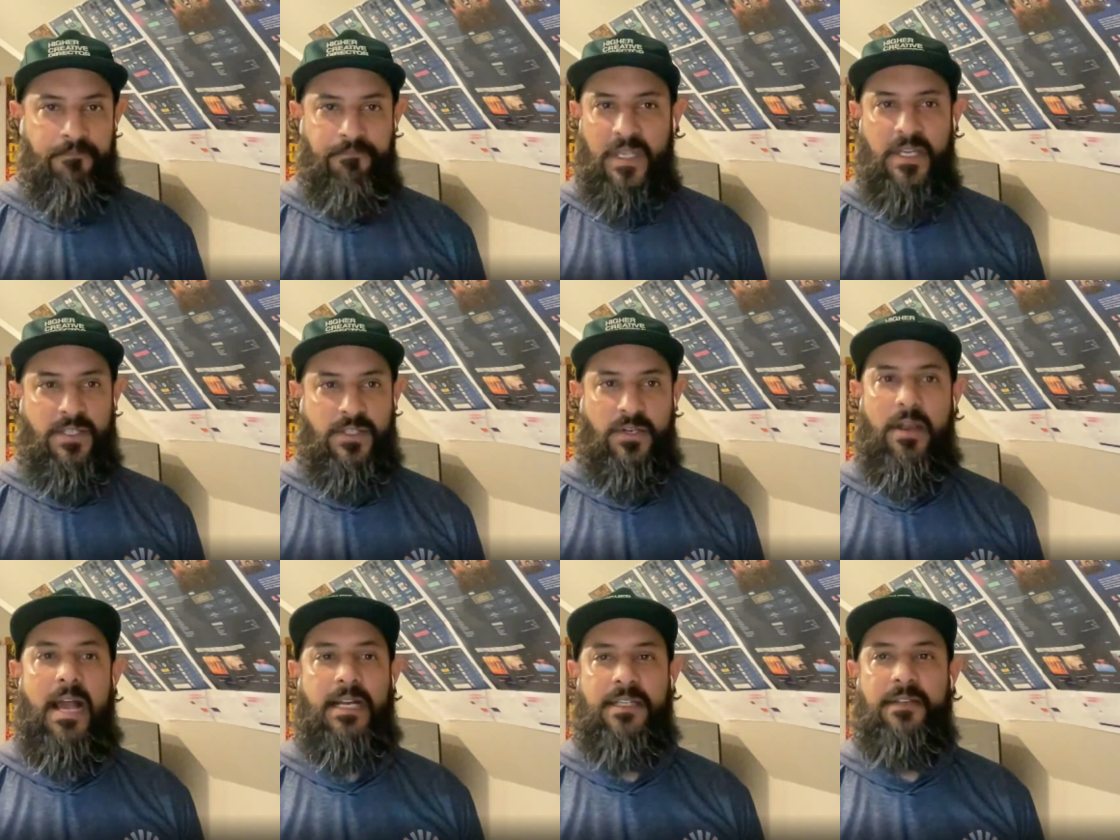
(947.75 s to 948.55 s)

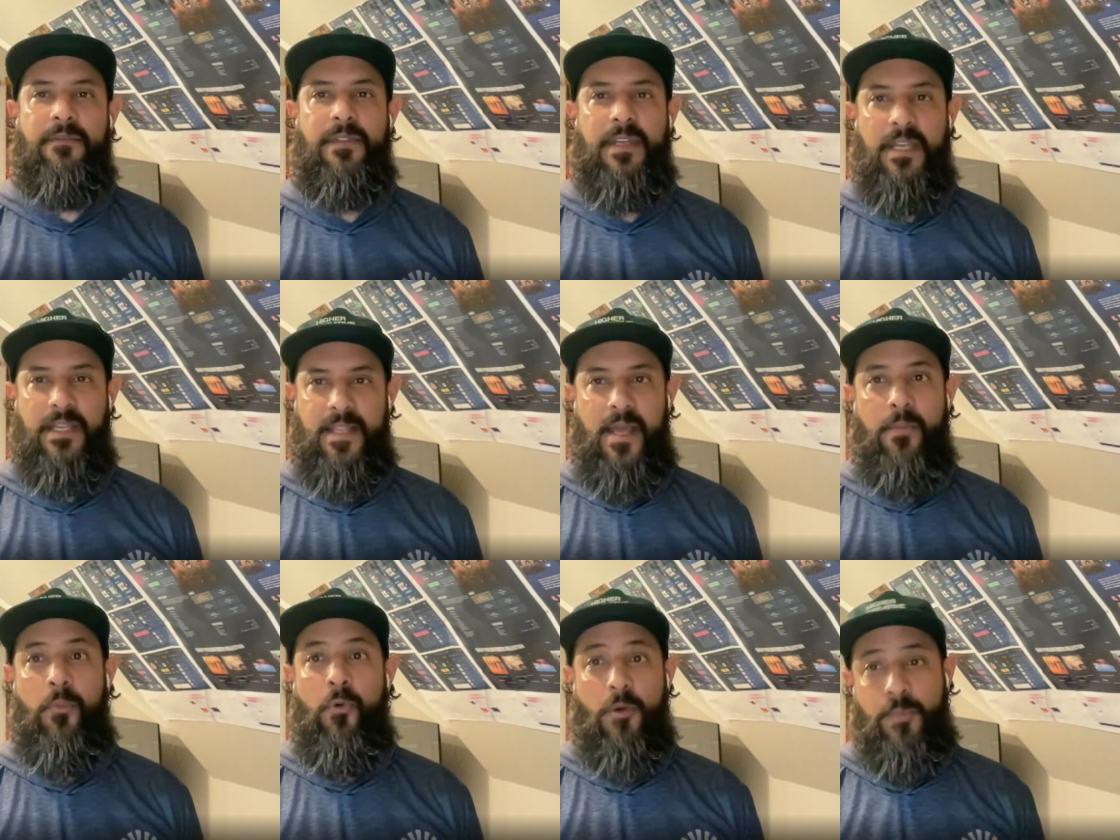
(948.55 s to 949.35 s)
interactive thing, that
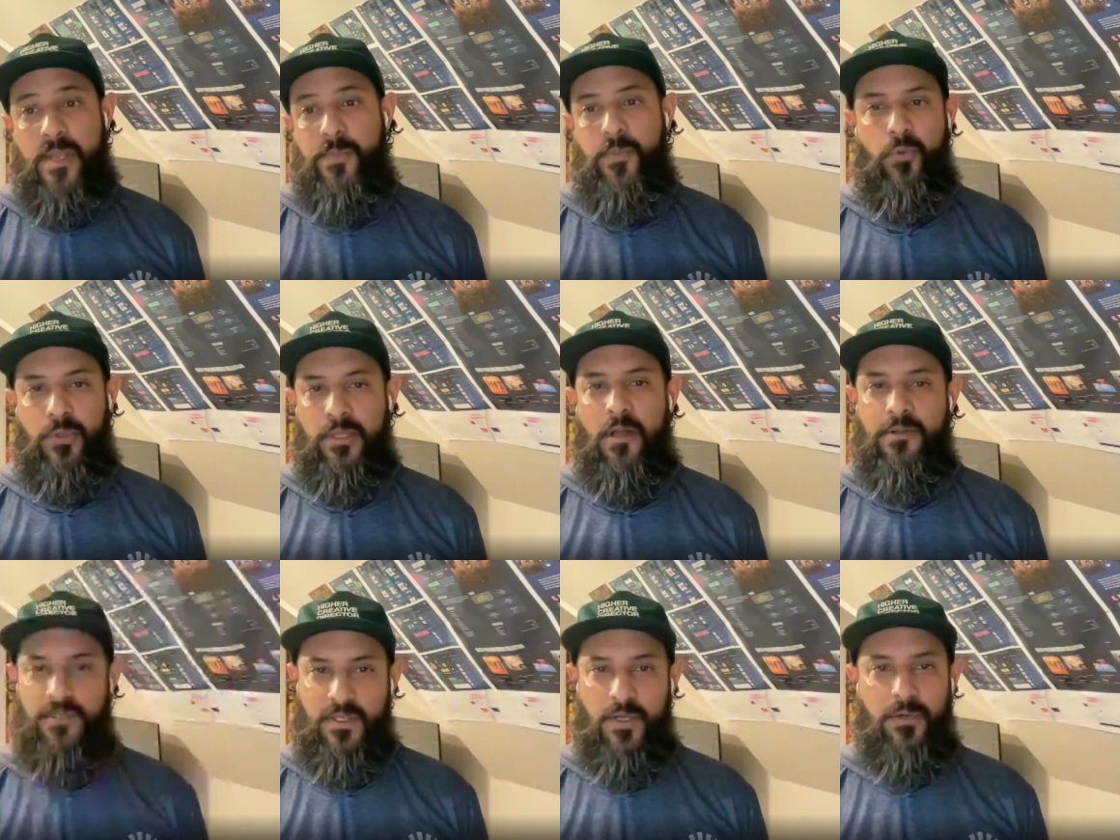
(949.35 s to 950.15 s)
more people would
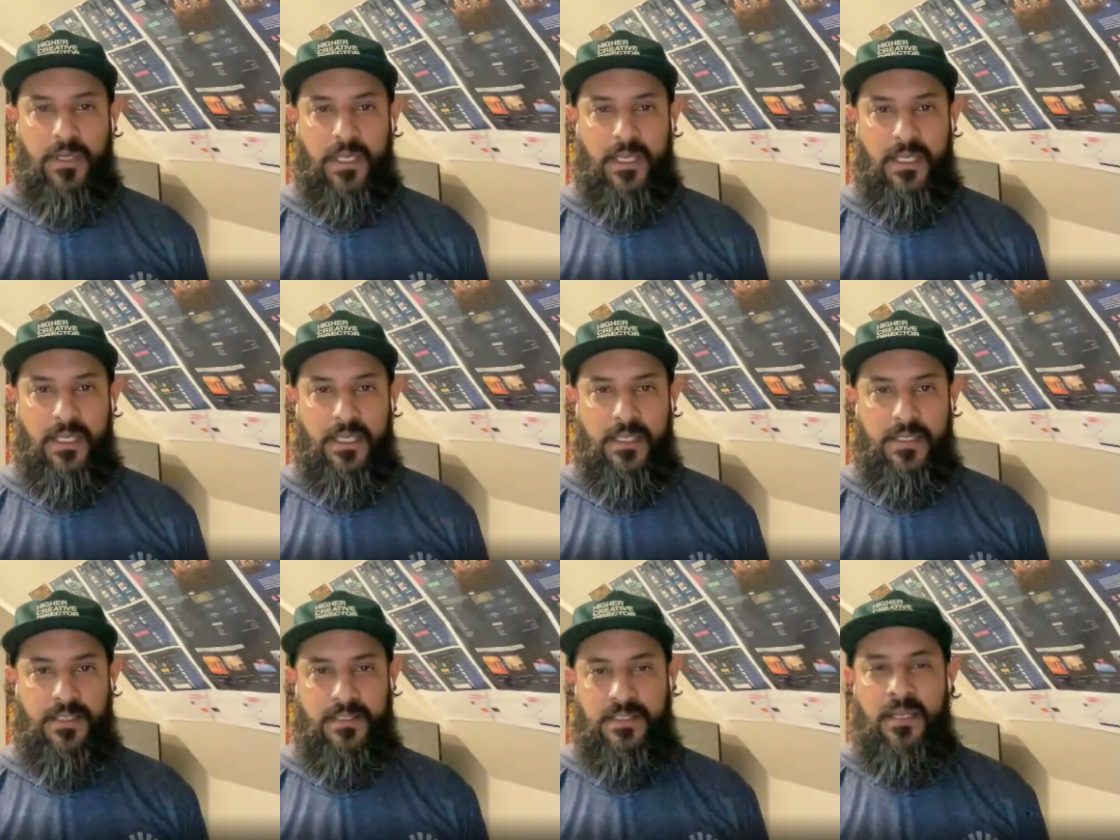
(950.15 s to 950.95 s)
launch tokens
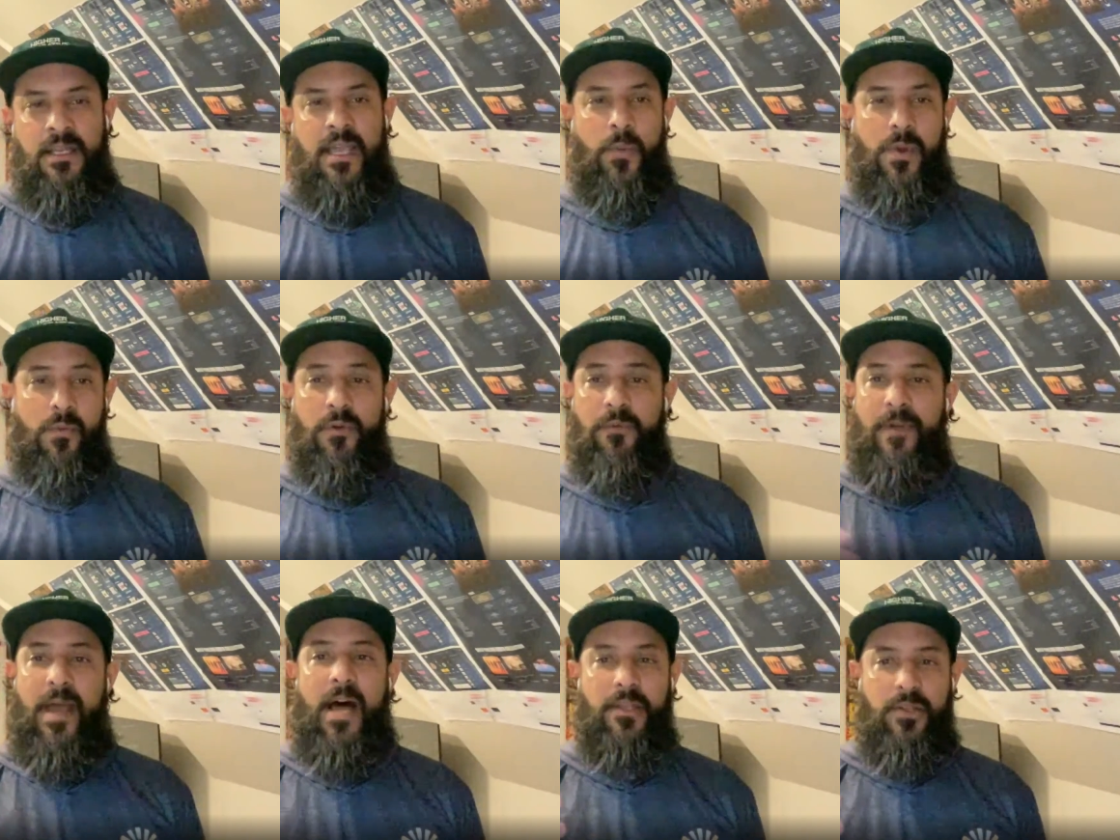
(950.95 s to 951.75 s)
and we would
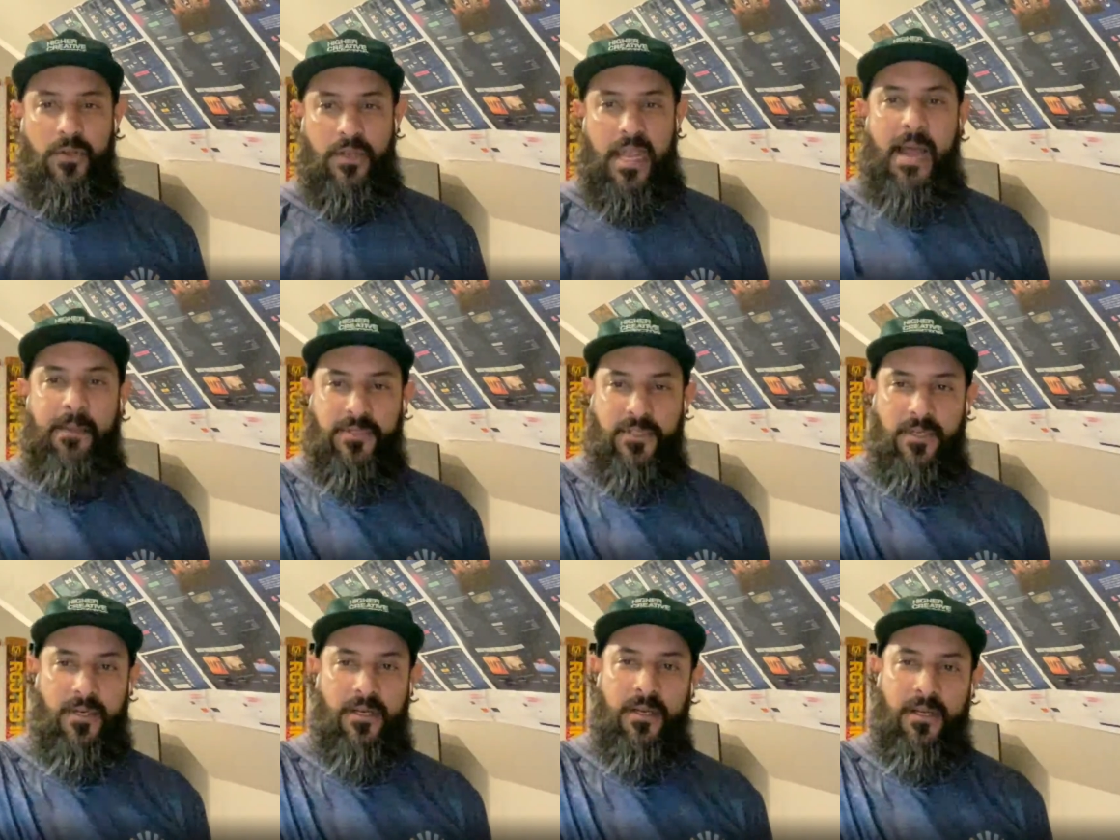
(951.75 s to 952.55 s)
value
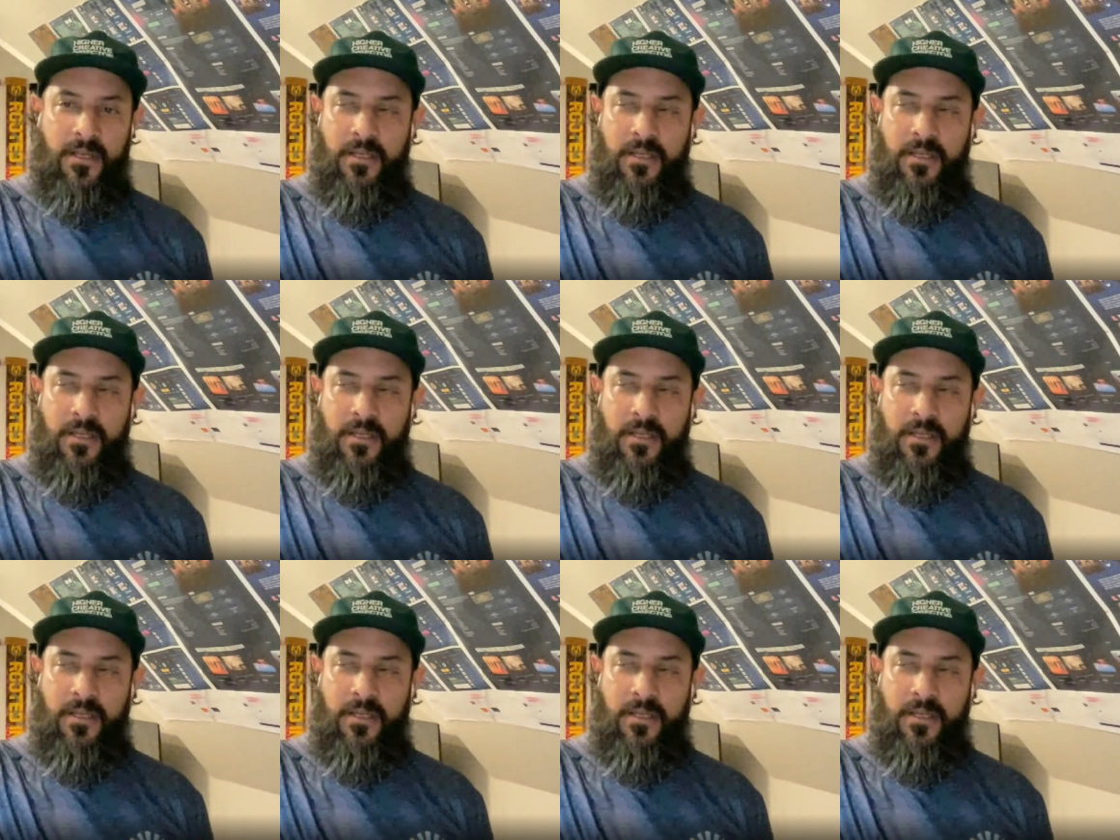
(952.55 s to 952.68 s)
capture